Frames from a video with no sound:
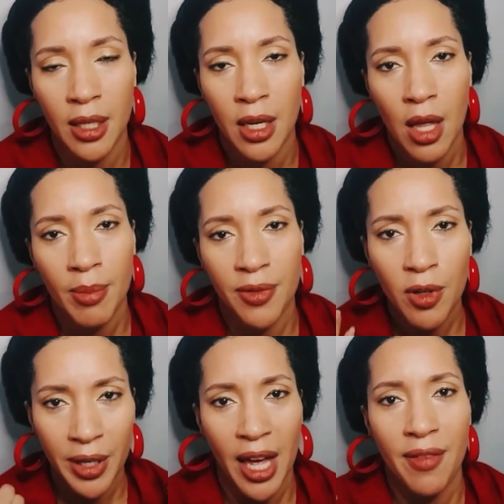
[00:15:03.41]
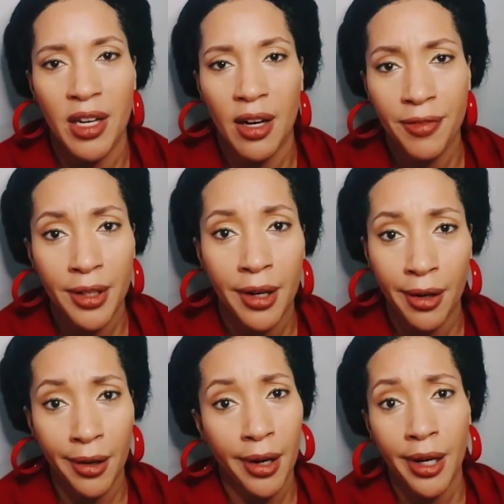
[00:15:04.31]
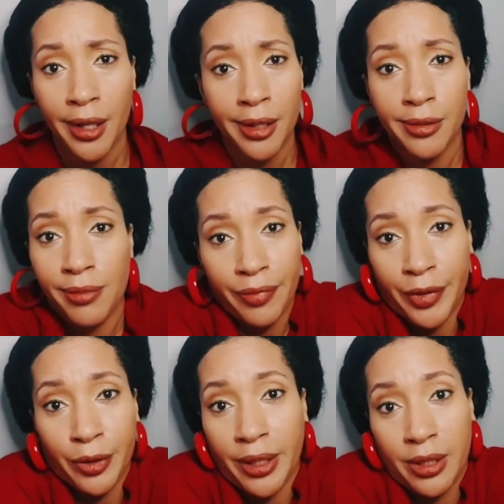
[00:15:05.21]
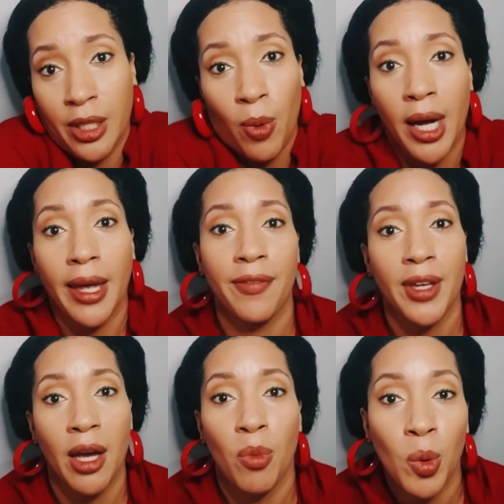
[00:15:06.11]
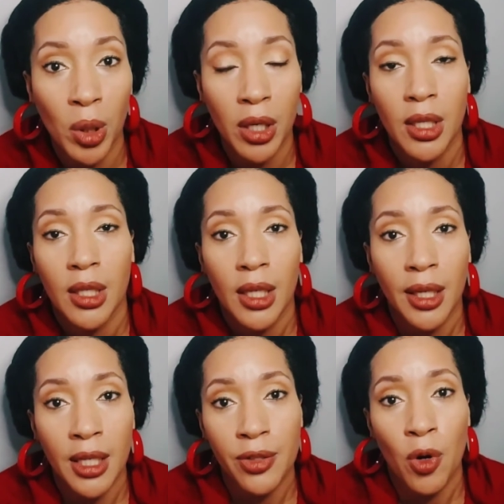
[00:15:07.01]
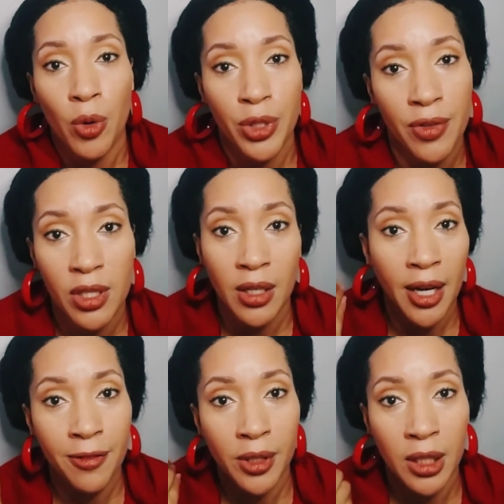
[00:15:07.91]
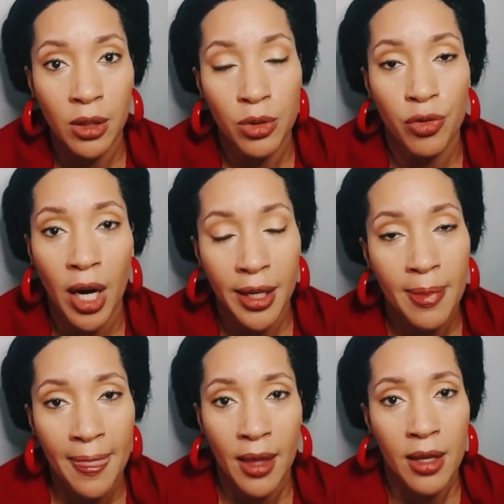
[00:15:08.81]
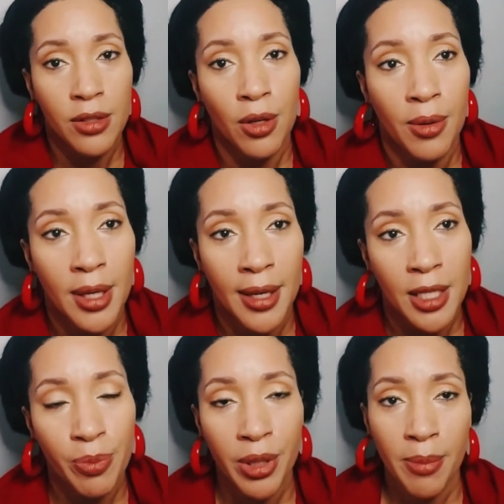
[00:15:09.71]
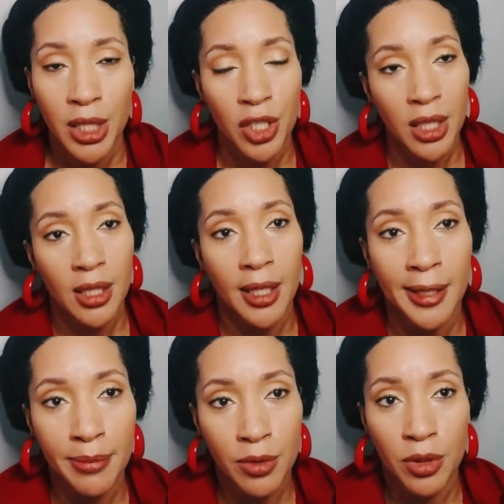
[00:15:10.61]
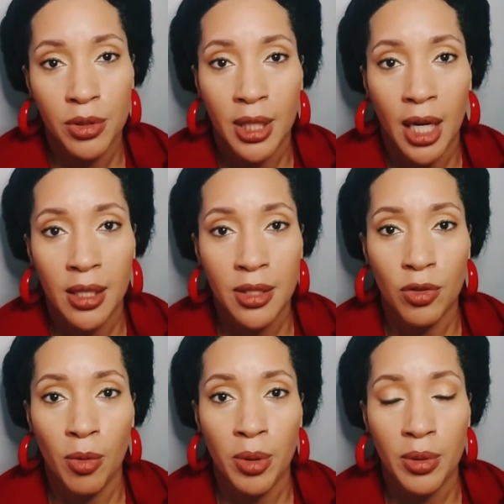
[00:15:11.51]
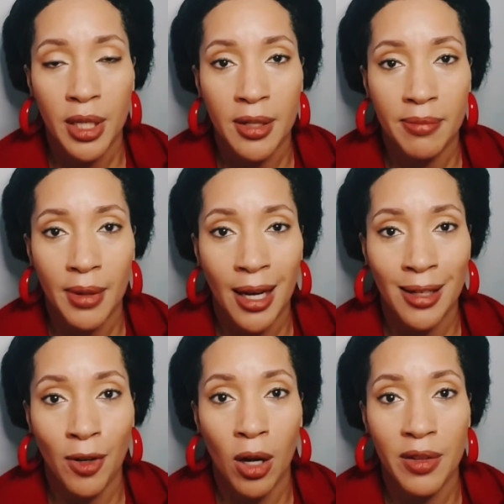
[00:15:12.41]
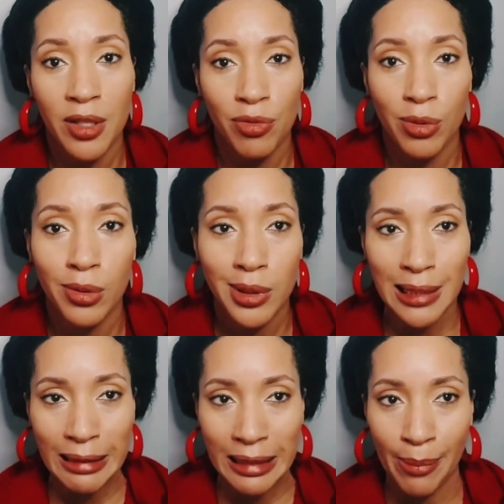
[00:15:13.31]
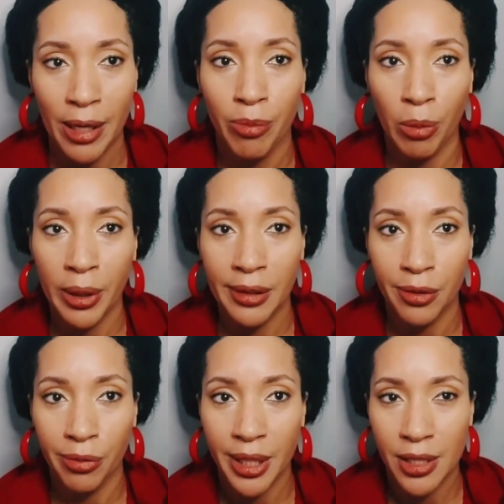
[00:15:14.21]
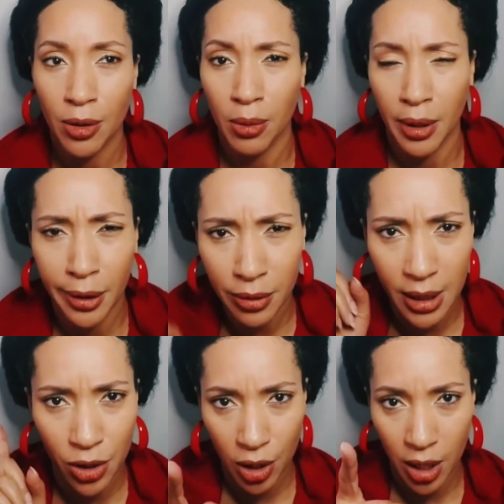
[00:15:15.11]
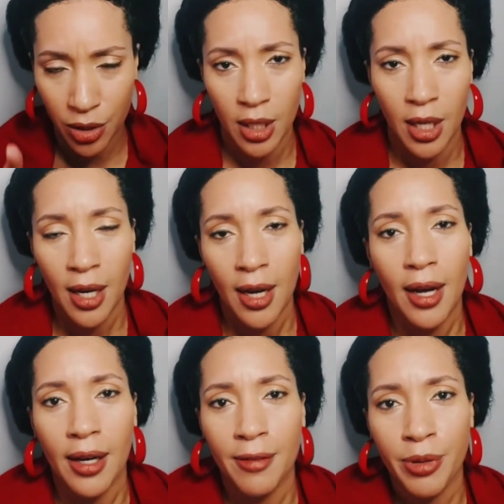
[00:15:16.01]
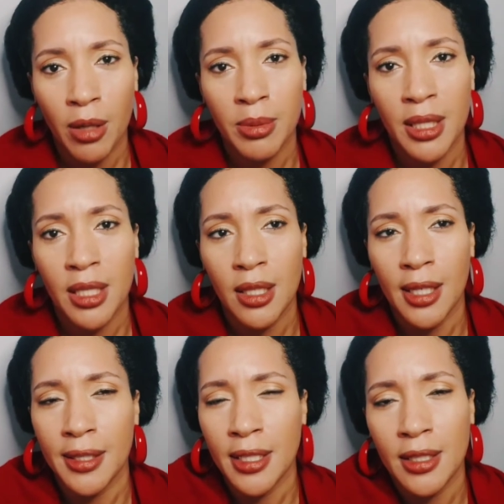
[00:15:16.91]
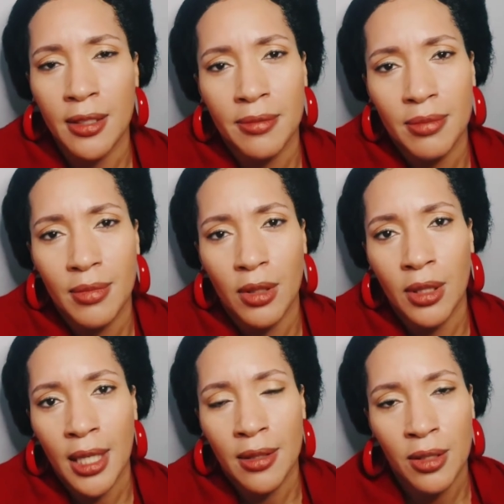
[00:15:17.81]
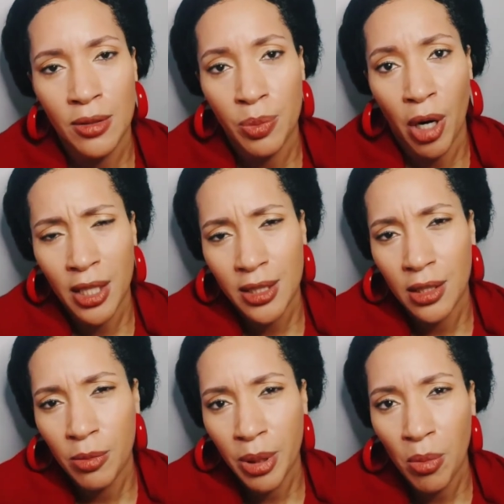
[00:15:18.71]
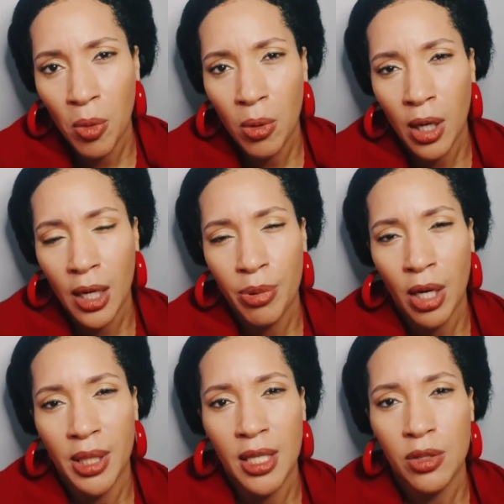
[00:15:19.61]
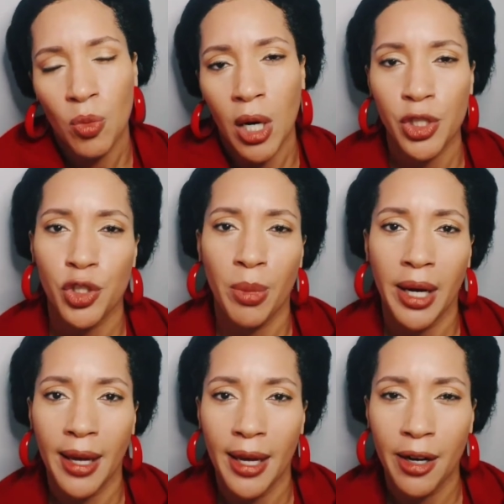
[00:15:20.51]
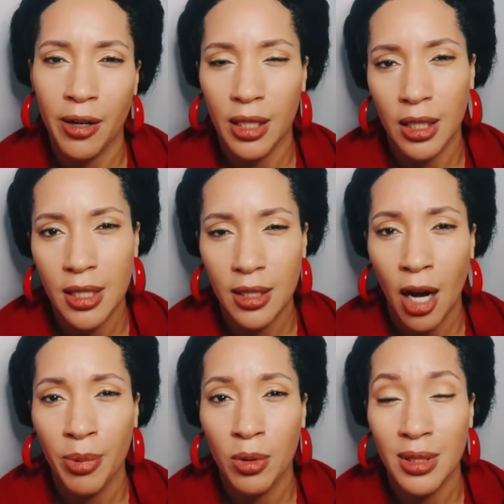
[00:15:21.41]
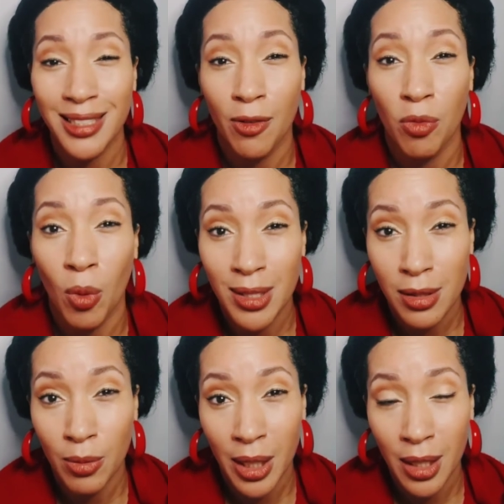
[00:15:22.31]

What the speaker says: But if you already have enough in there, I don't see why I have to add more, unless, of course, it's kind of feeling a little dry. So yeah, that's pretty much it. You style it as normal, and out of all these rules, I made a broken 3, so guilty as charged. I probably need to look at those products a little bit more. I probably need to wash my hair at least a couple instead of once a week.